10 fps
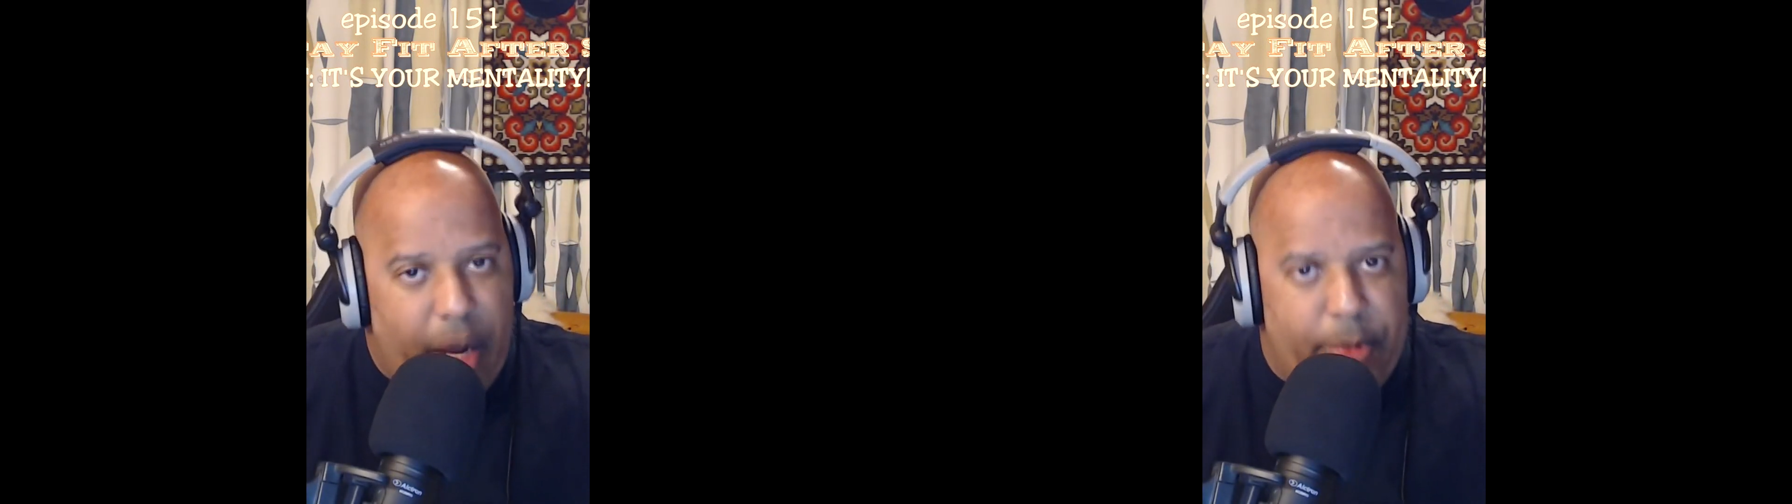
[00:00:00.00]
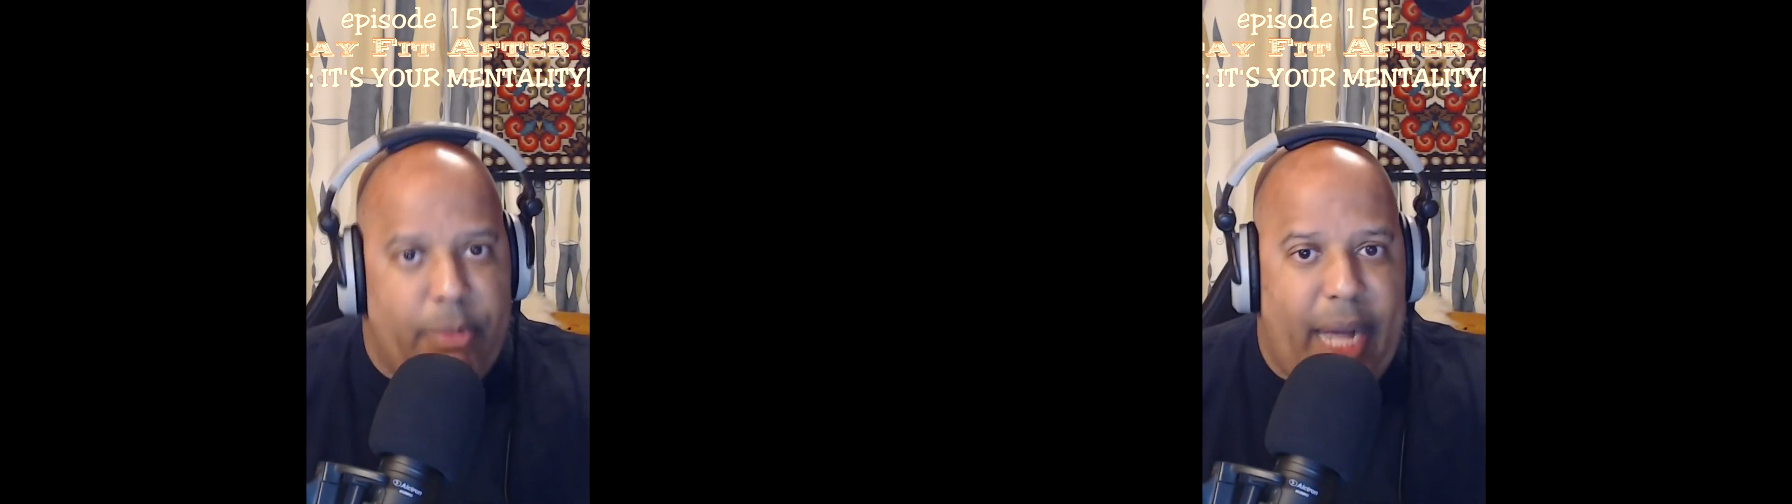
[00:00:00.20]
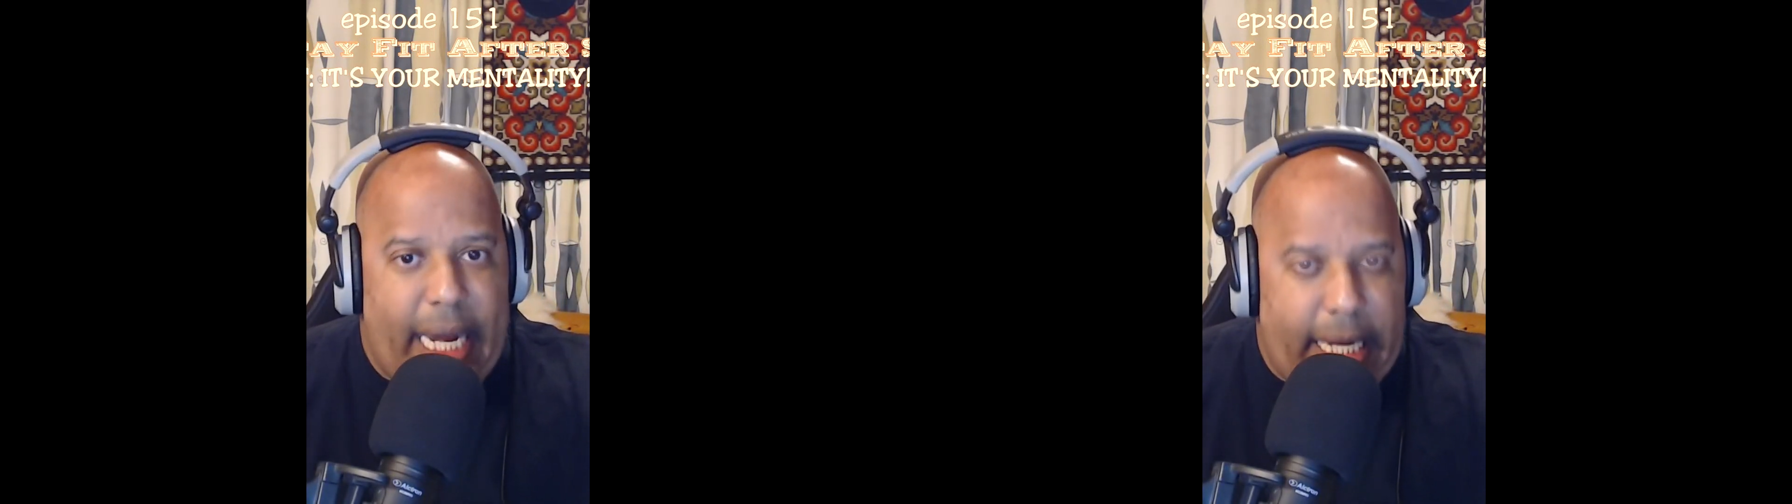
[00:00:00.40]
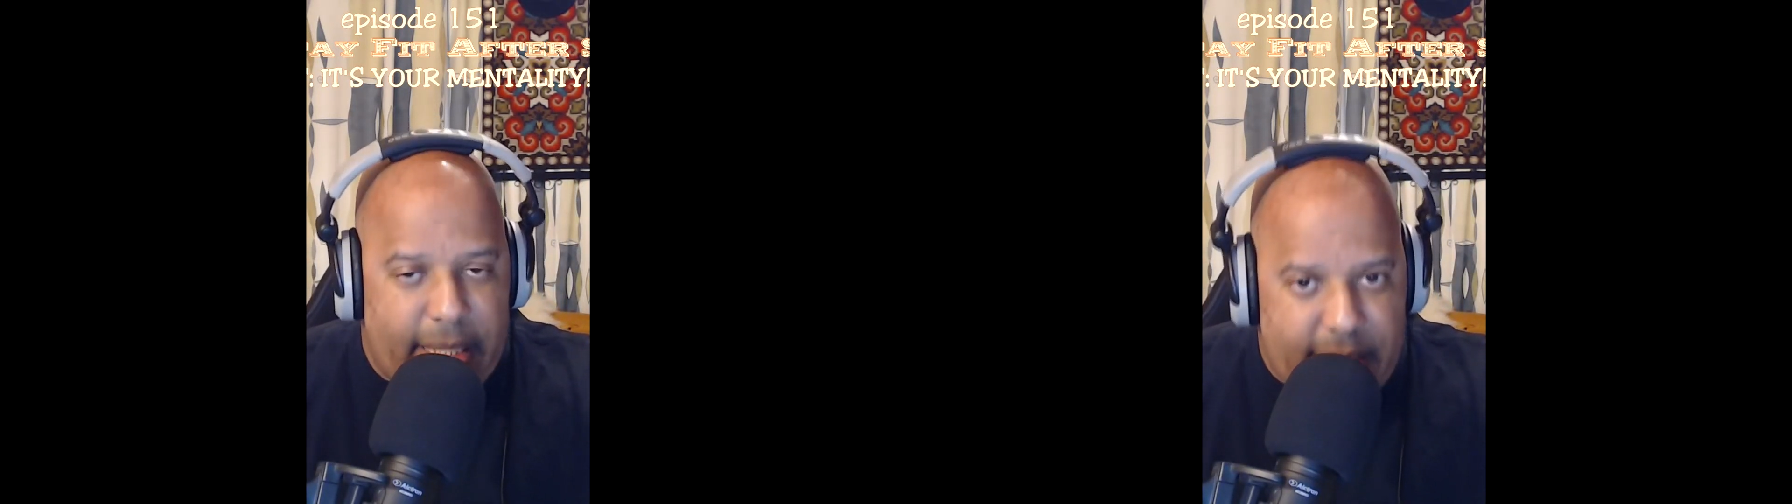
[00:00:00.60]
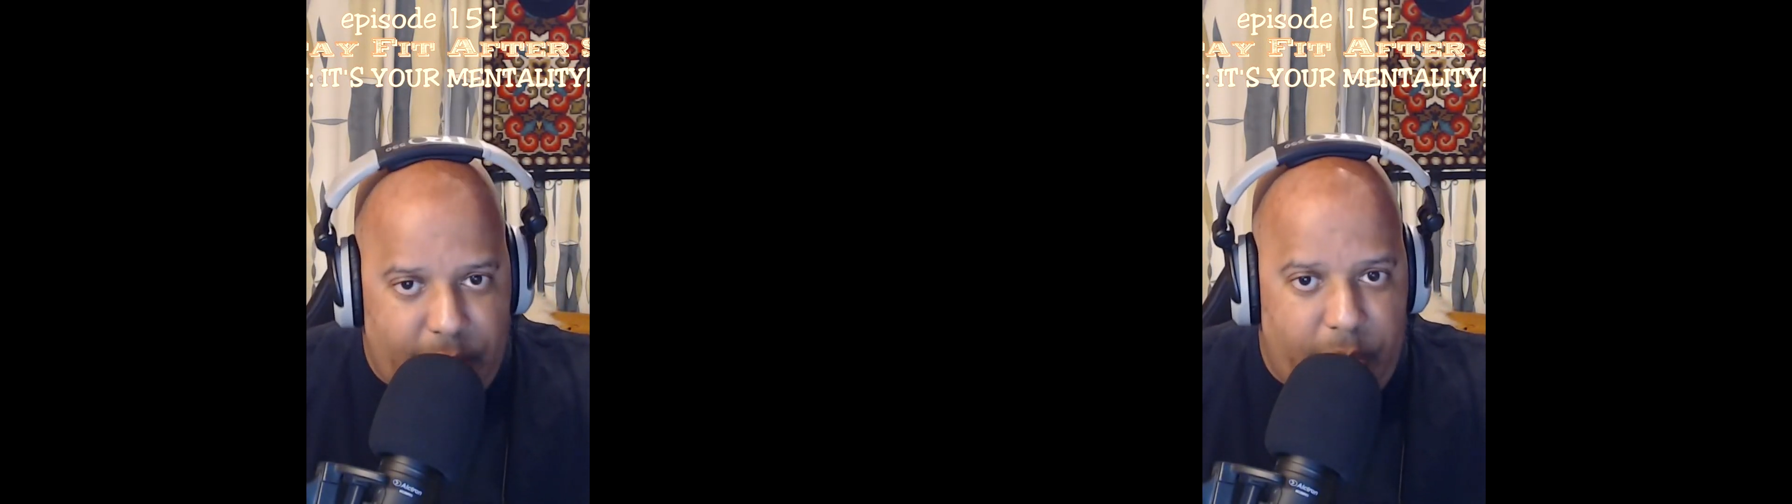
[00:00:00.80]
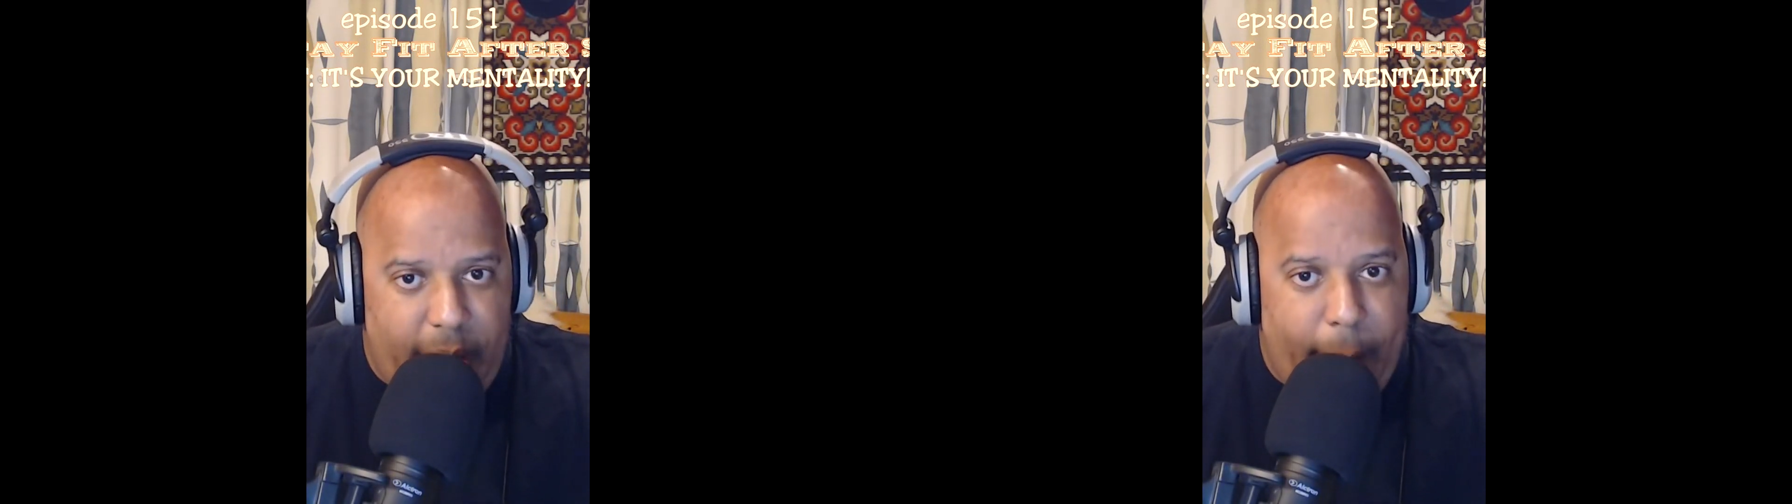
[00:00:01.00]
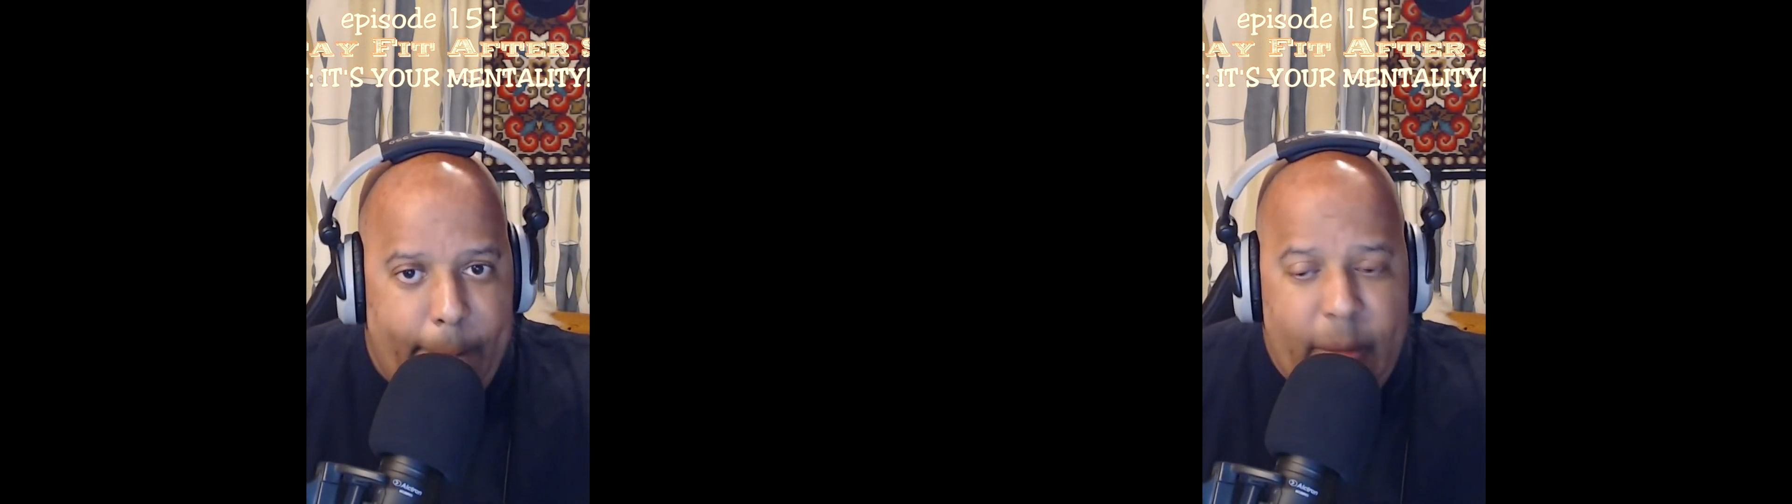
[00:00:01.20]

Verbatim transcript: upper body in some way.